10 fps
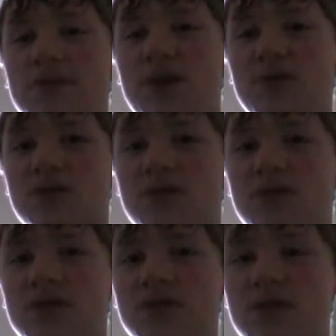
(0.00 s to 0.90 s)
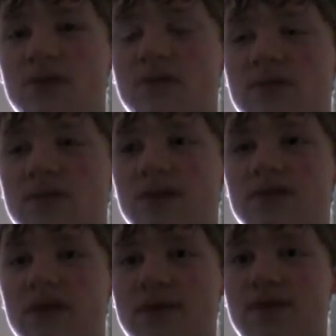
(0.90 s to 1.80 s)
stages, so
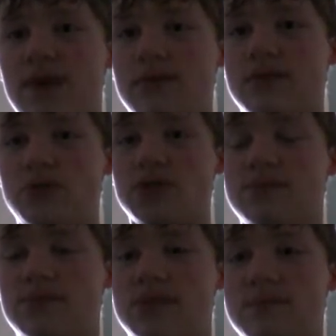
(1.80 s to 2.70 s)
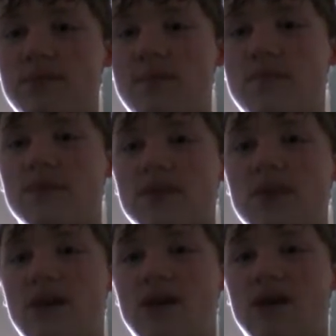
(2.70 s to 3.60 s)
face out in the Fountain of Dreams.
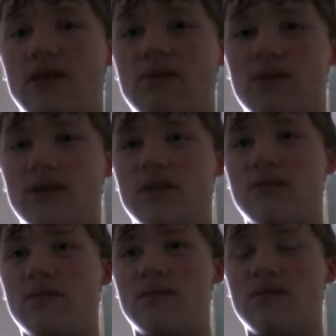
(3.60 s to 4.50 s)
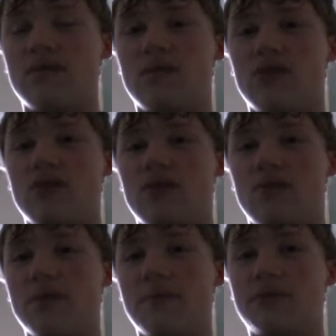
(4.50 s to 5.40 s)
But
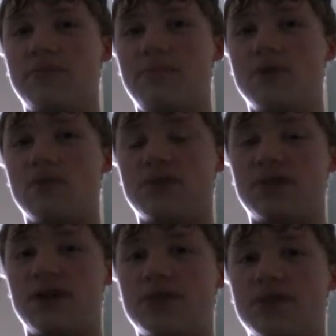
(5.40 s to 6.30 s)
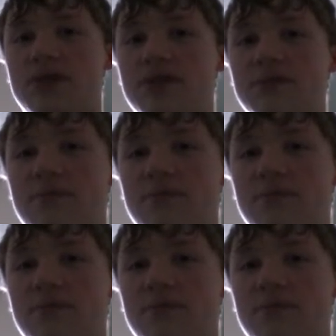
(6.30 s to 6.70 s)
one of the most beautiful stages in